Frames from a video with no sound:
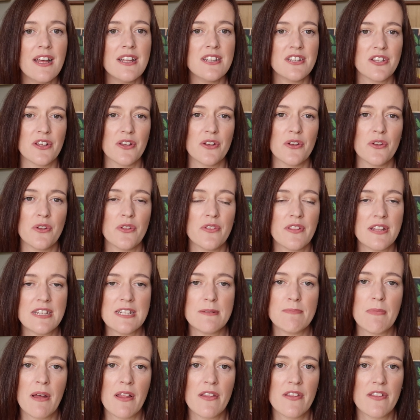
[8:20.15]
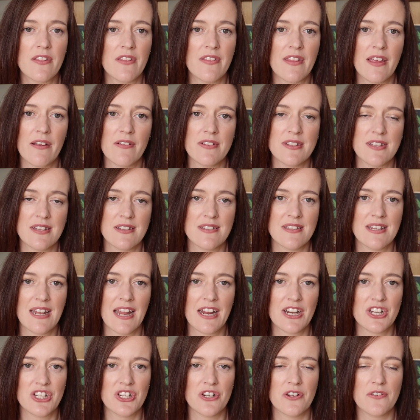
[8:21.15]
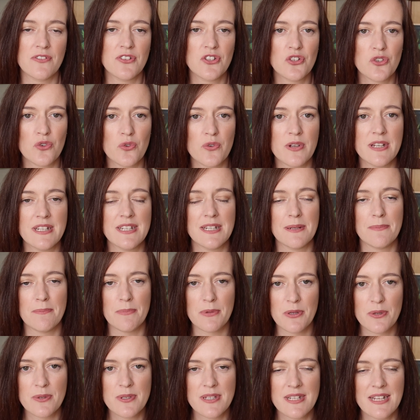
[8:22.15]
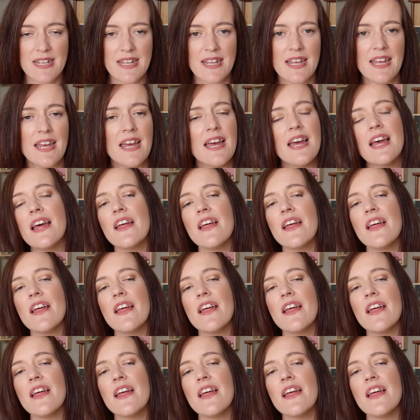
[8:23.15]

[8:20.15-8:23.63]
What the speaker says: So this month there is a selection of stories and music